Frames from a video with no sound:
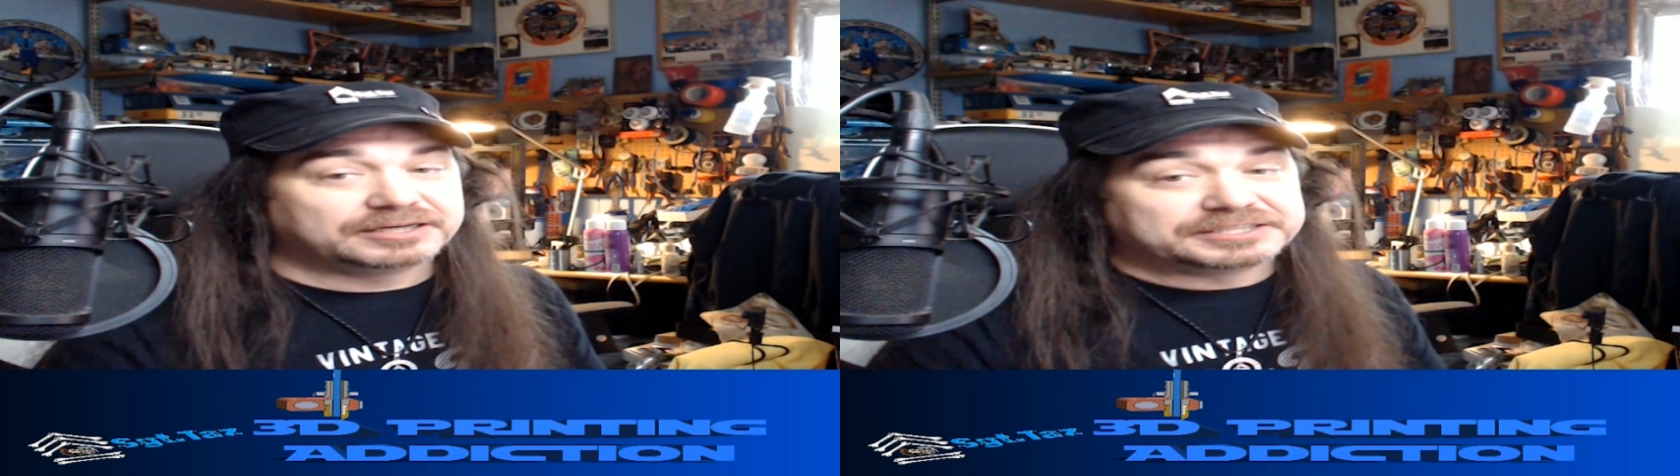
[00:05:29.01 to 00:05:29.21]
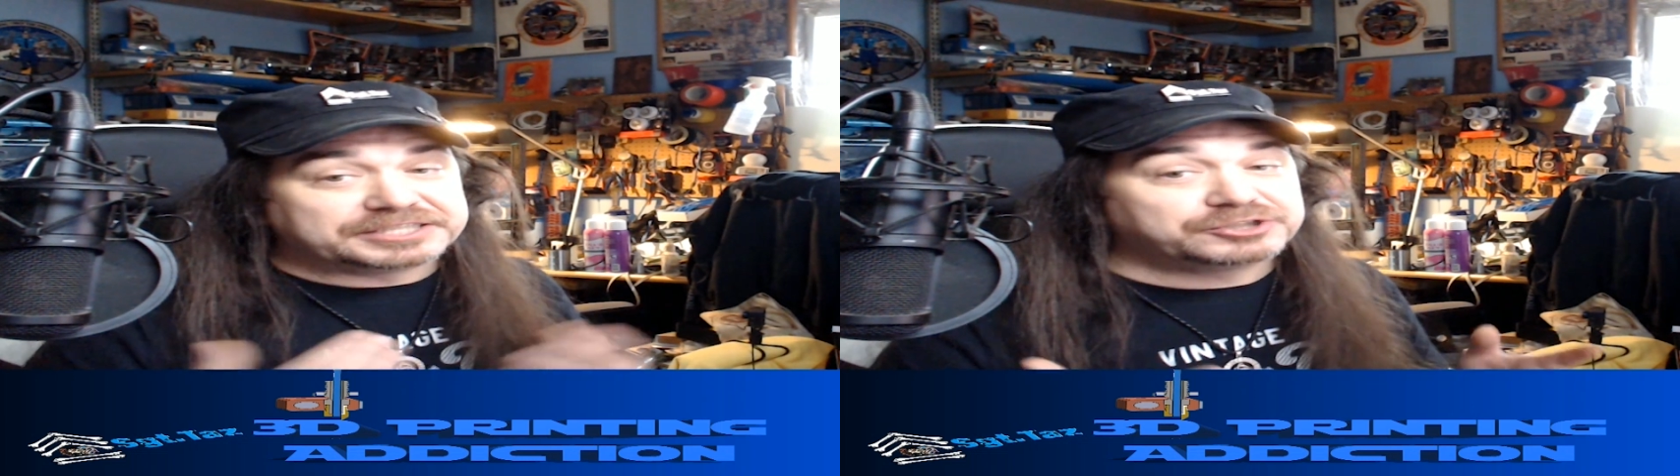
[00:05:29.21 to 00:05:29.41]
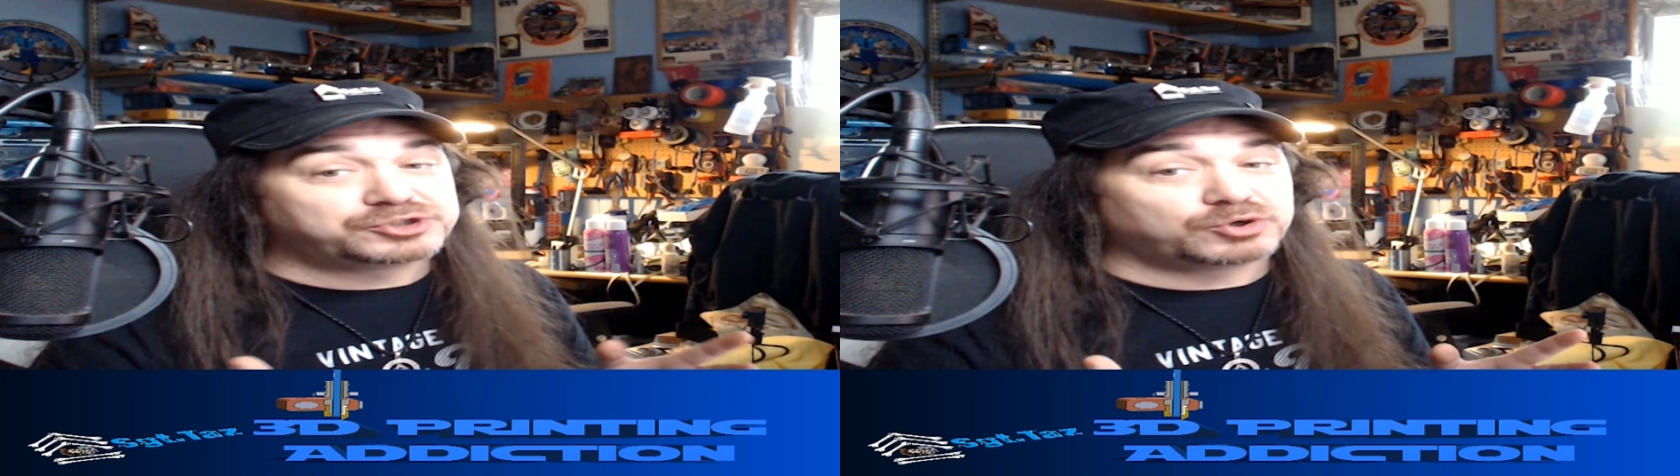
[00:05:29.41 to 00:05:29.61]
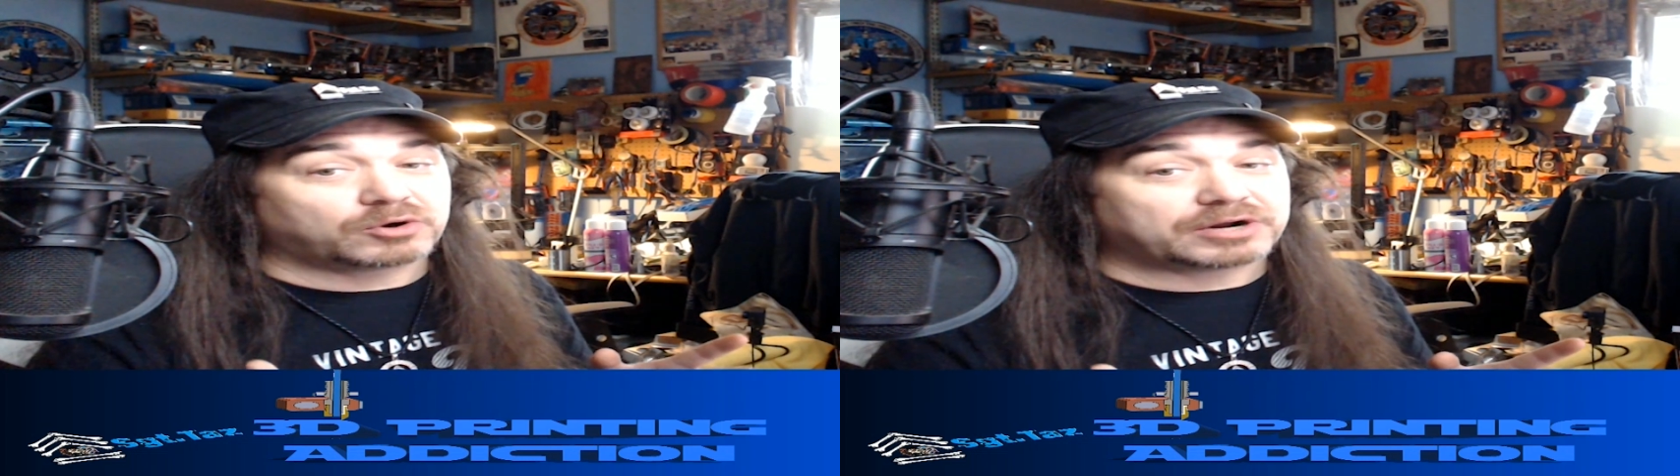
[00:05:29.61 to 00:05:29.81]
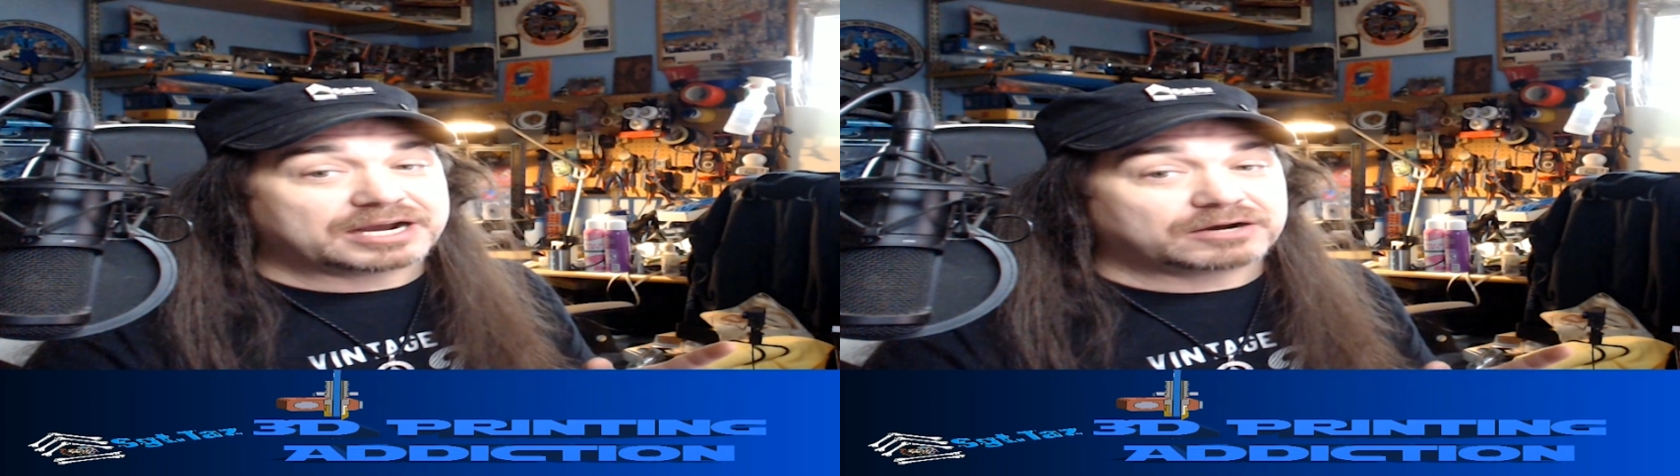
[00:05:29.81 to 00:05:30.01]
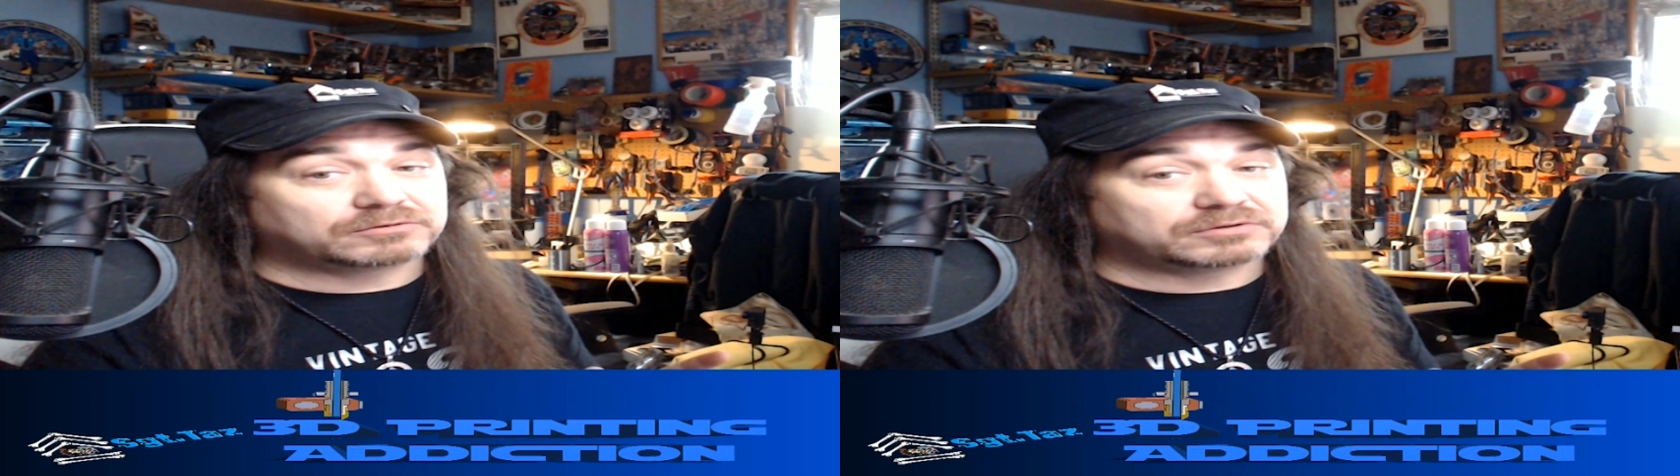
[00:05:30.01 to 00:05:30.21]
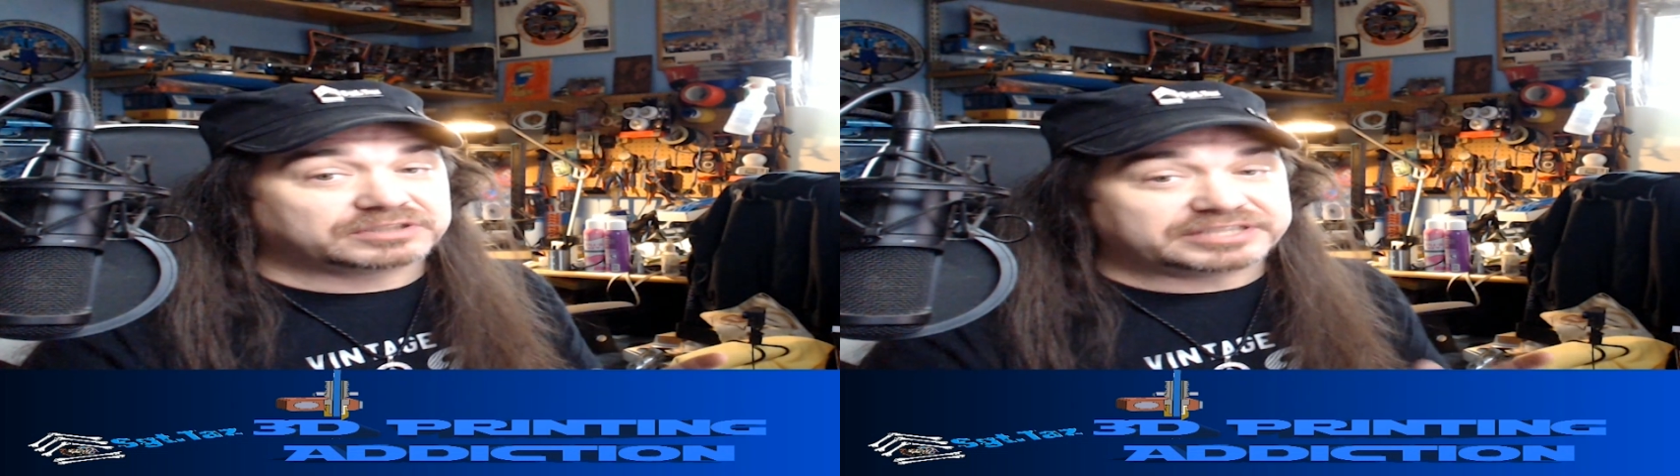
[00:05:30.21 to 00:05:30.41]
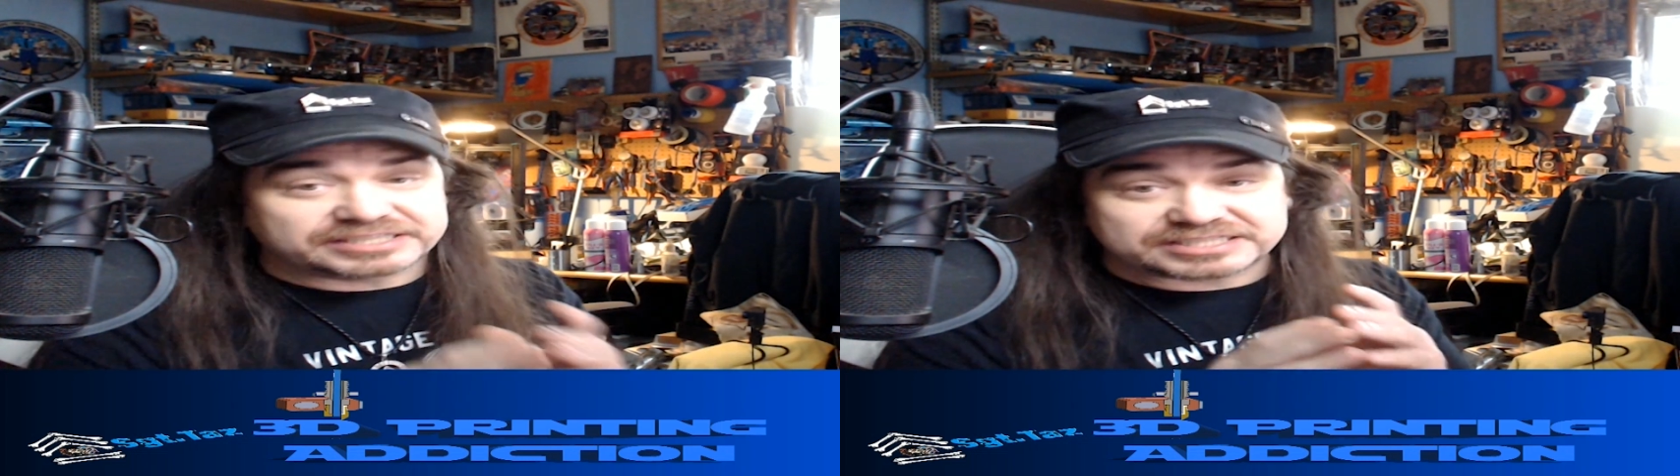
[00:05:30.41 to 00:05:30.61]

Didn't short out, didn't